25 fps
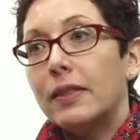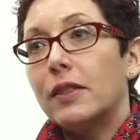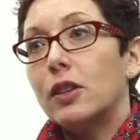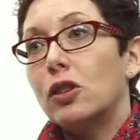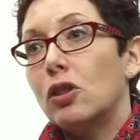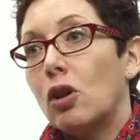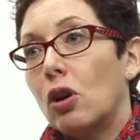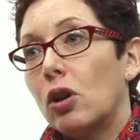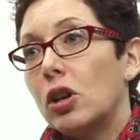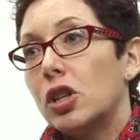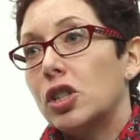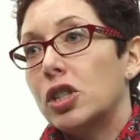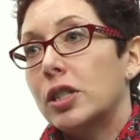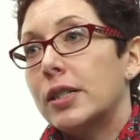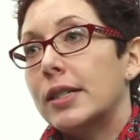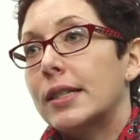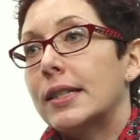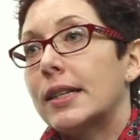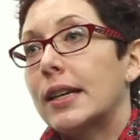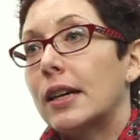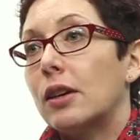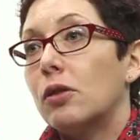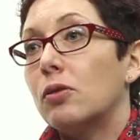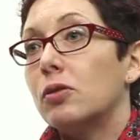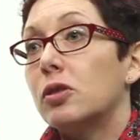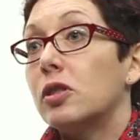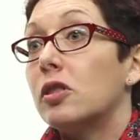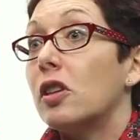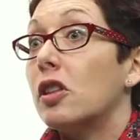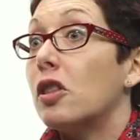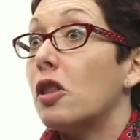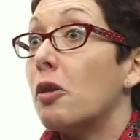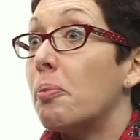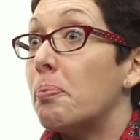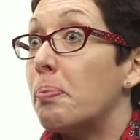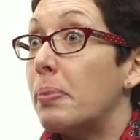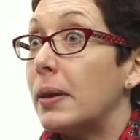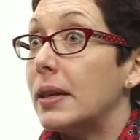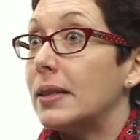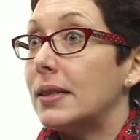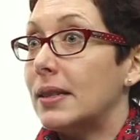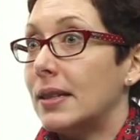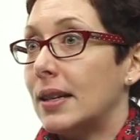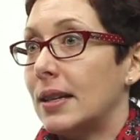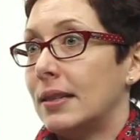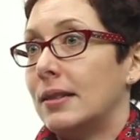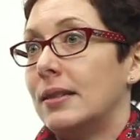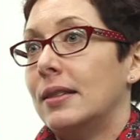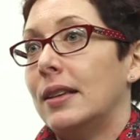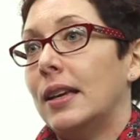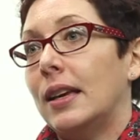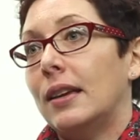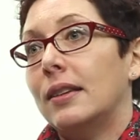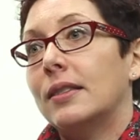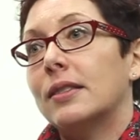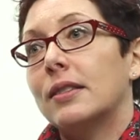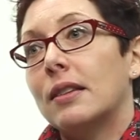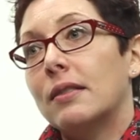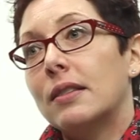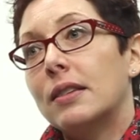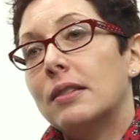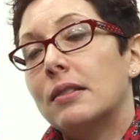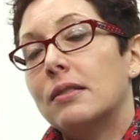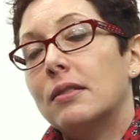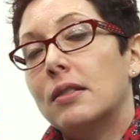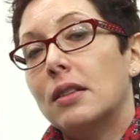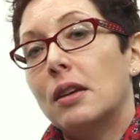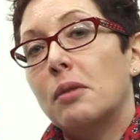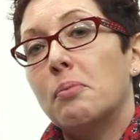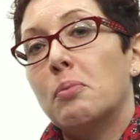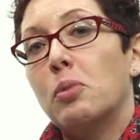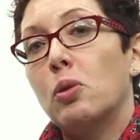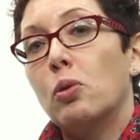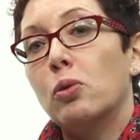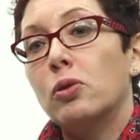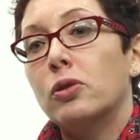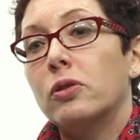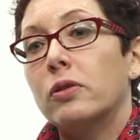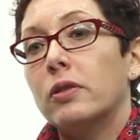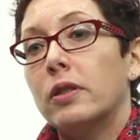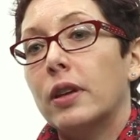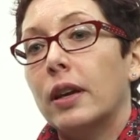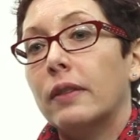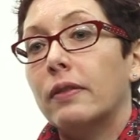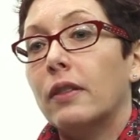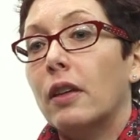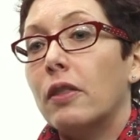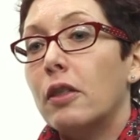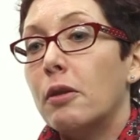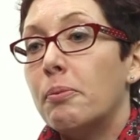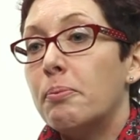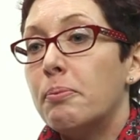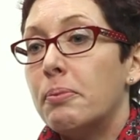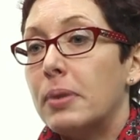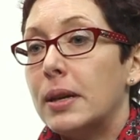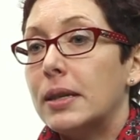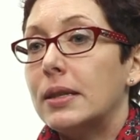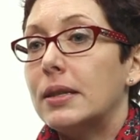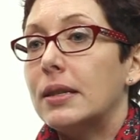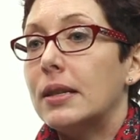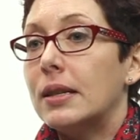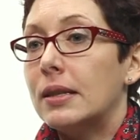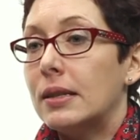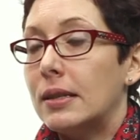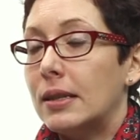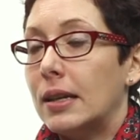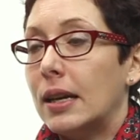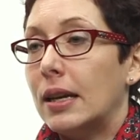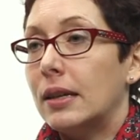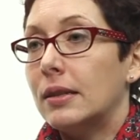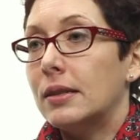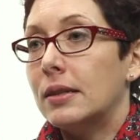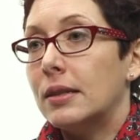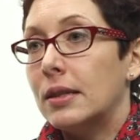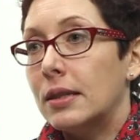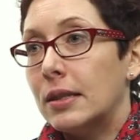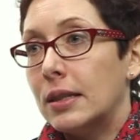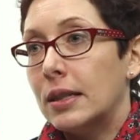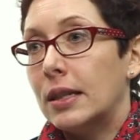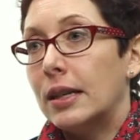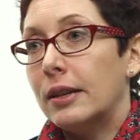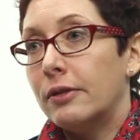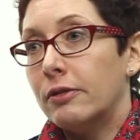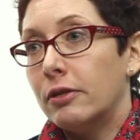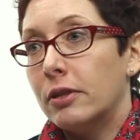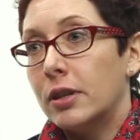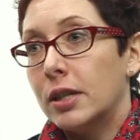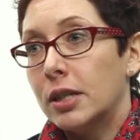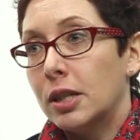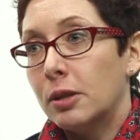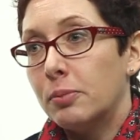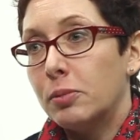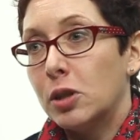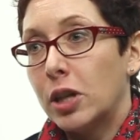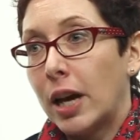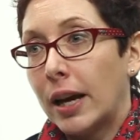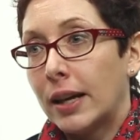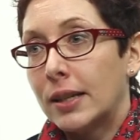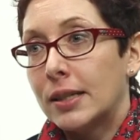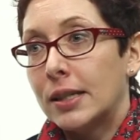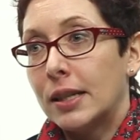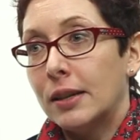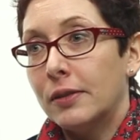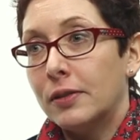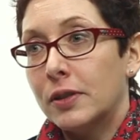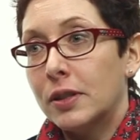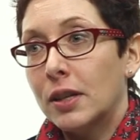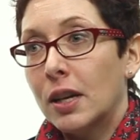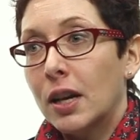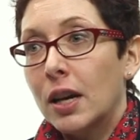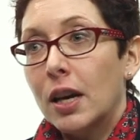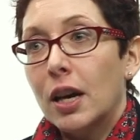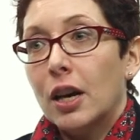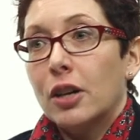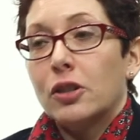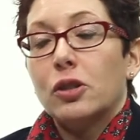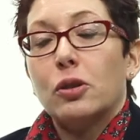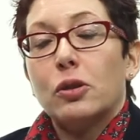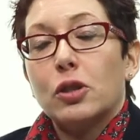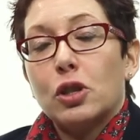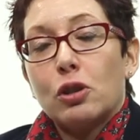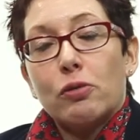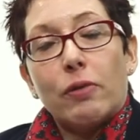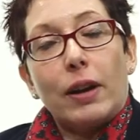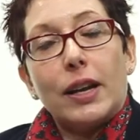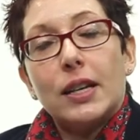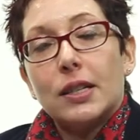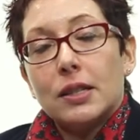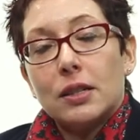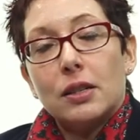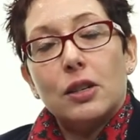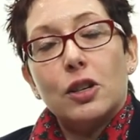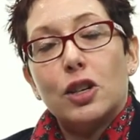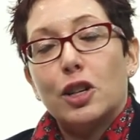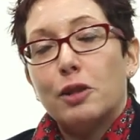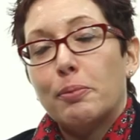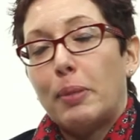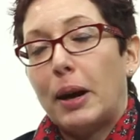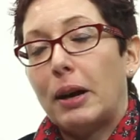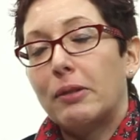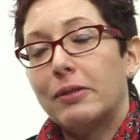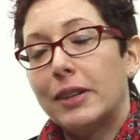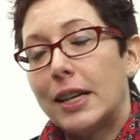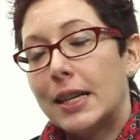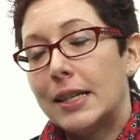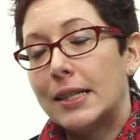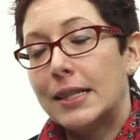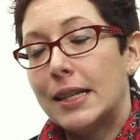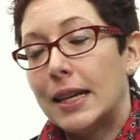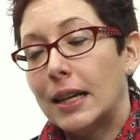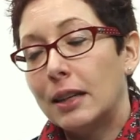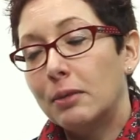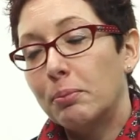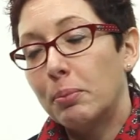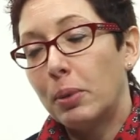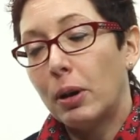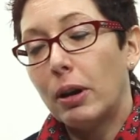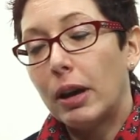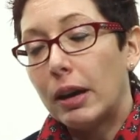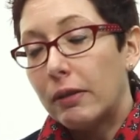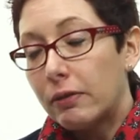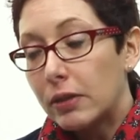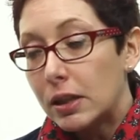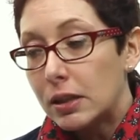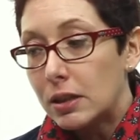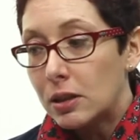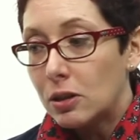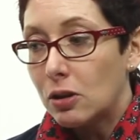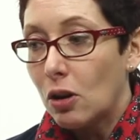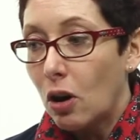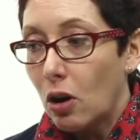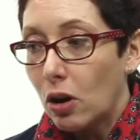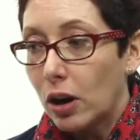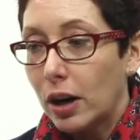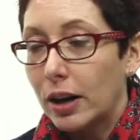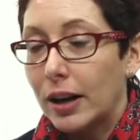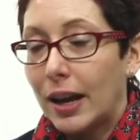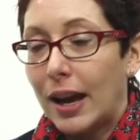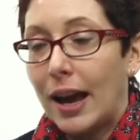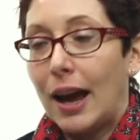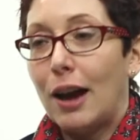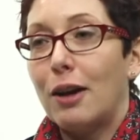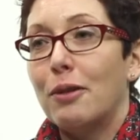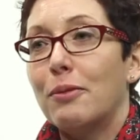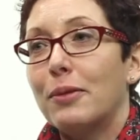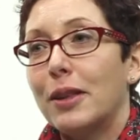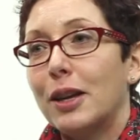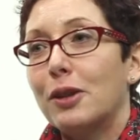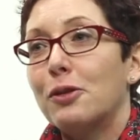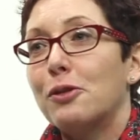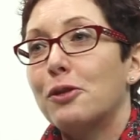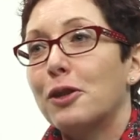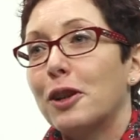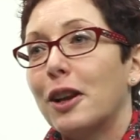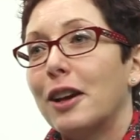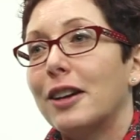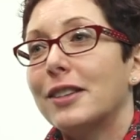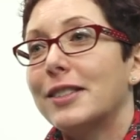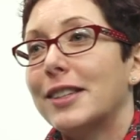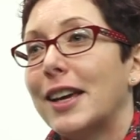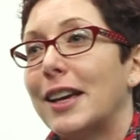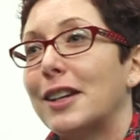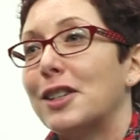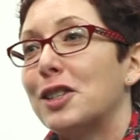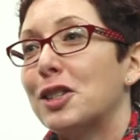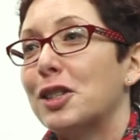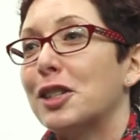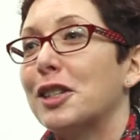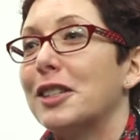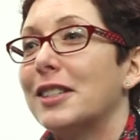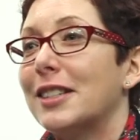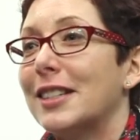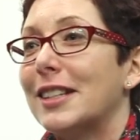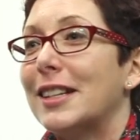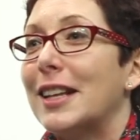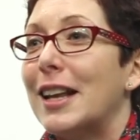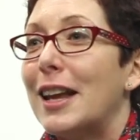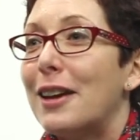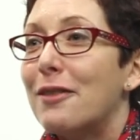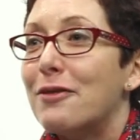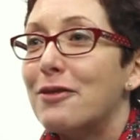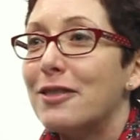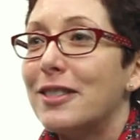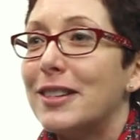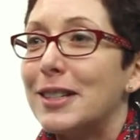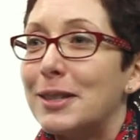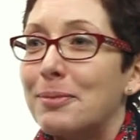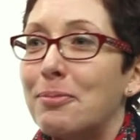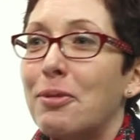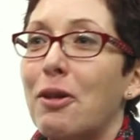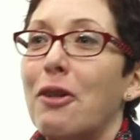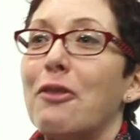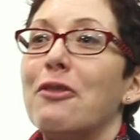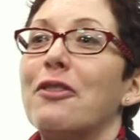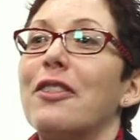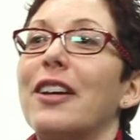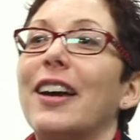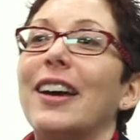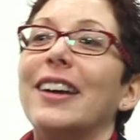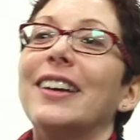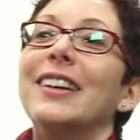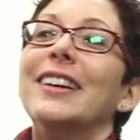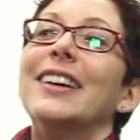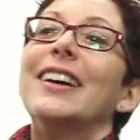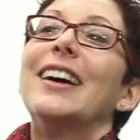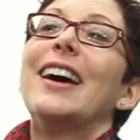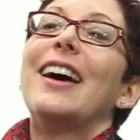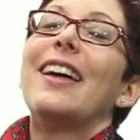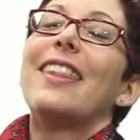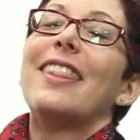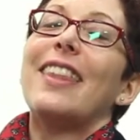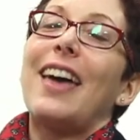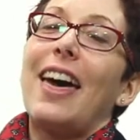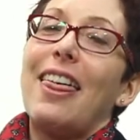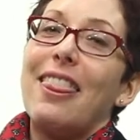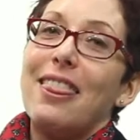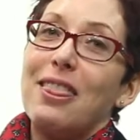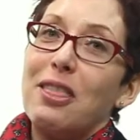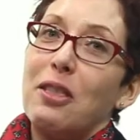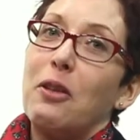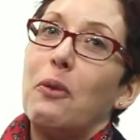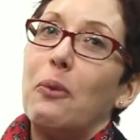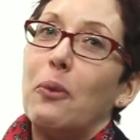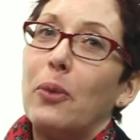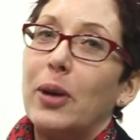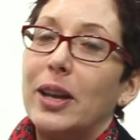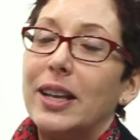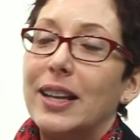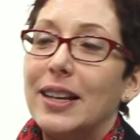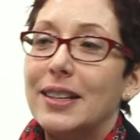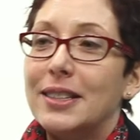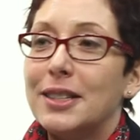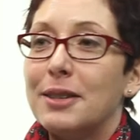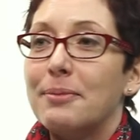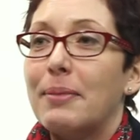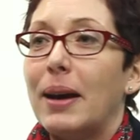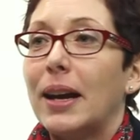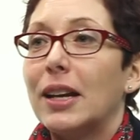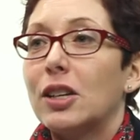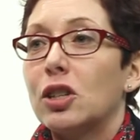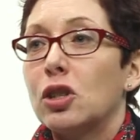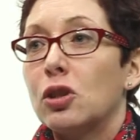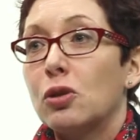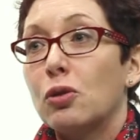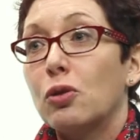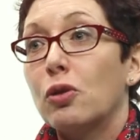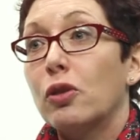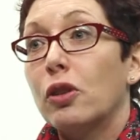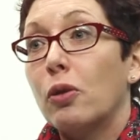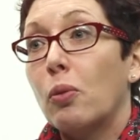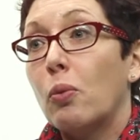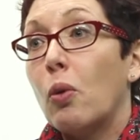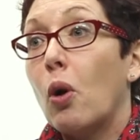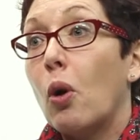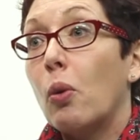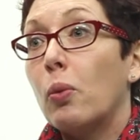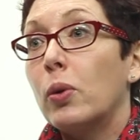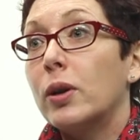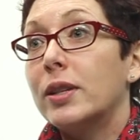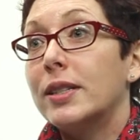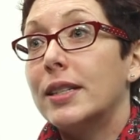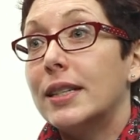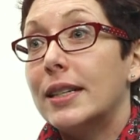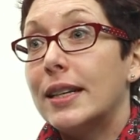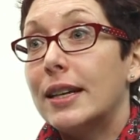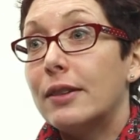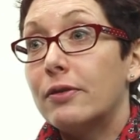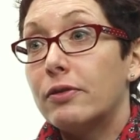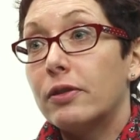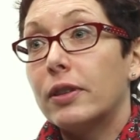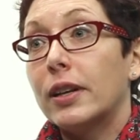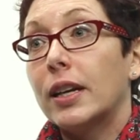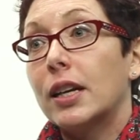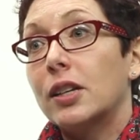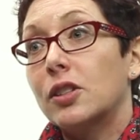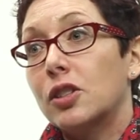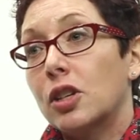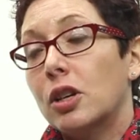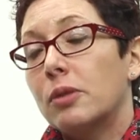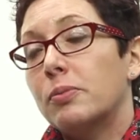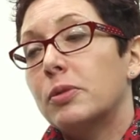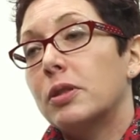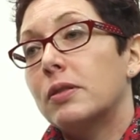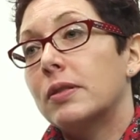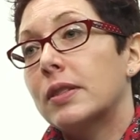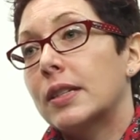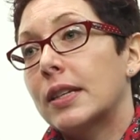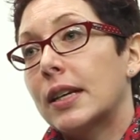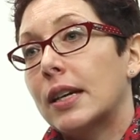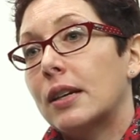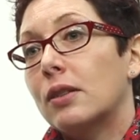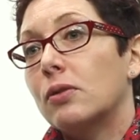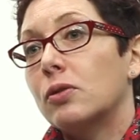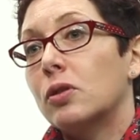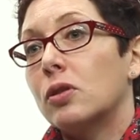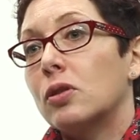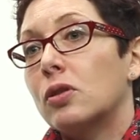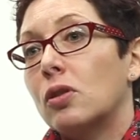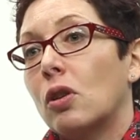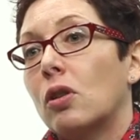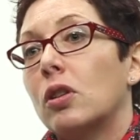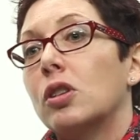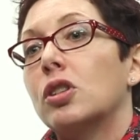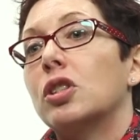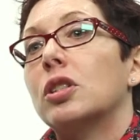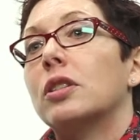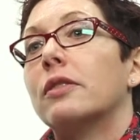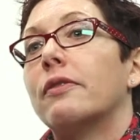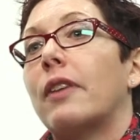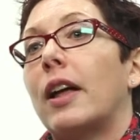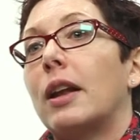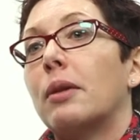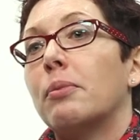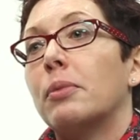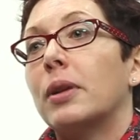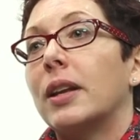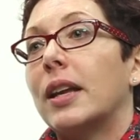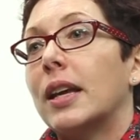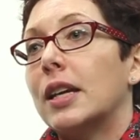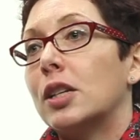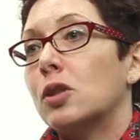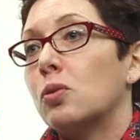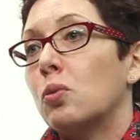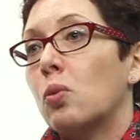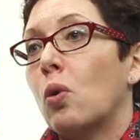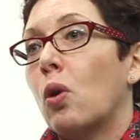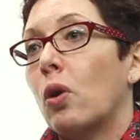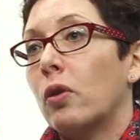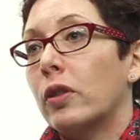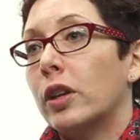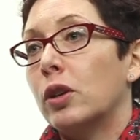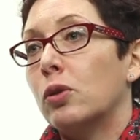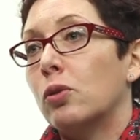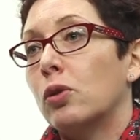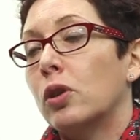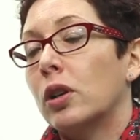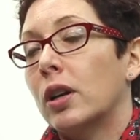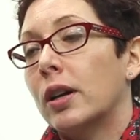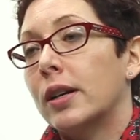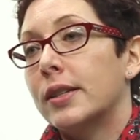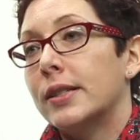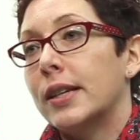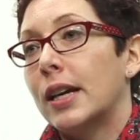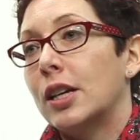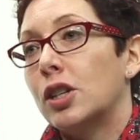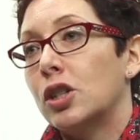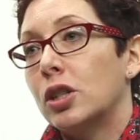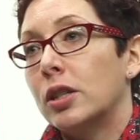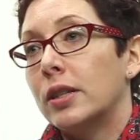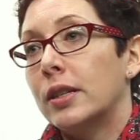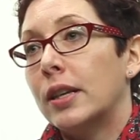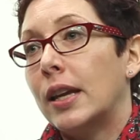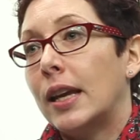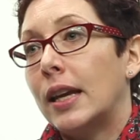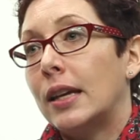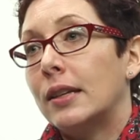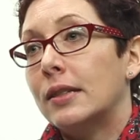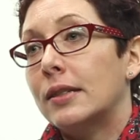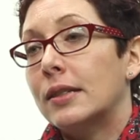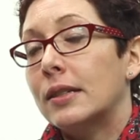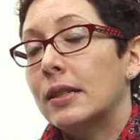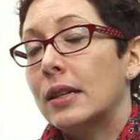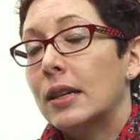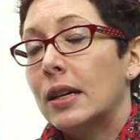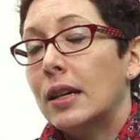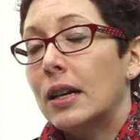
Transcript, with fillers: the knowledge and skills that the business needs, and this is the important thing, that the business needs to deliver its objectives. So it's great to learn about knitting, but if it's not going to help the organisation deliver its profit, then we need to make sure that what we're delivering in terms of skills and knowledge development is what the organisation needs.